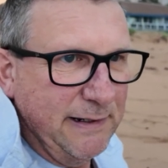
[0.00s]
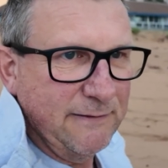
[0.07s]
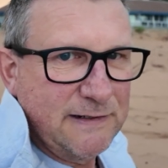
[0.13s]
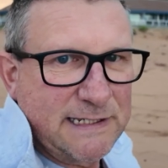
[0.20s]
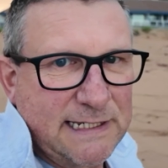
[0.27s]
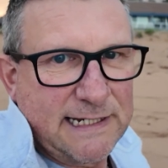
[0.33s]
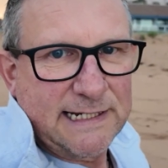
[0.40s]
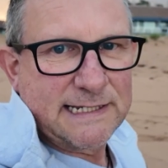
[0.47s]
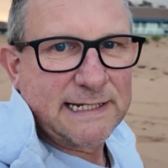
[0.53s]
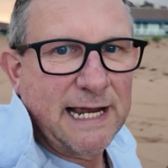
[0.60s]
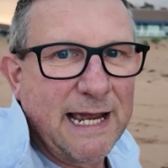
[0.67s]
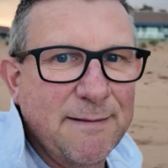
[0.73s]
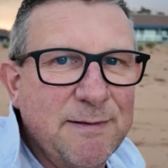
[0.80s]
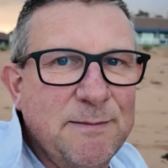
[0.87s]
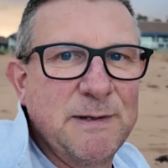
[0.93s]
a
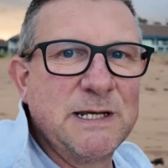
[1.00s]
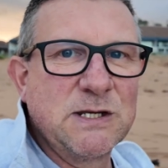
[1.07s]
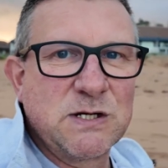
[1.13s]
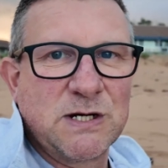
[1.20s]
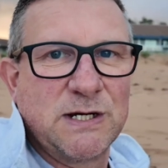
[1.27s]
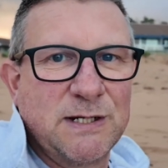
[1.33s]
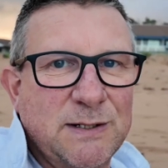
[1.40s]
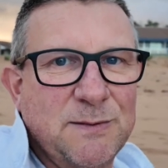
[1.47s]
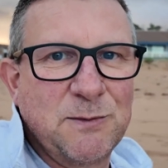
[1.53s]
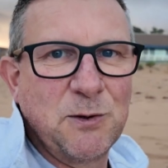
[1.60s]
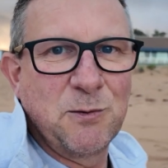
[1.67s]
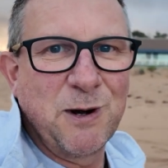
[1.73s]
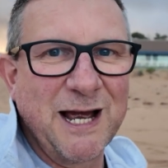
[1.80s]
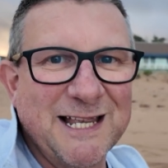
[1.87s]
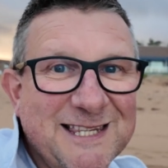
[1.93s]
seascape image. We'll
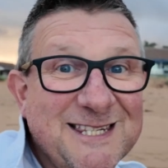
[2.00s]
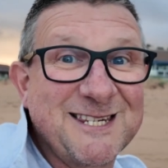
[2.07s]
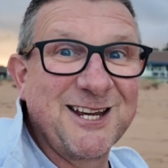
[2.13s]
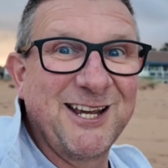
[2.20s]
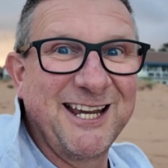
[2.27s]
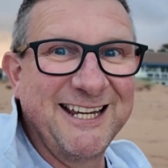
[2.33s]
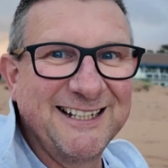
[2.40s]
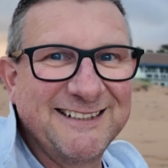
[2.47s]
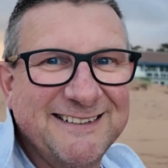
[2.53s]
wait and see.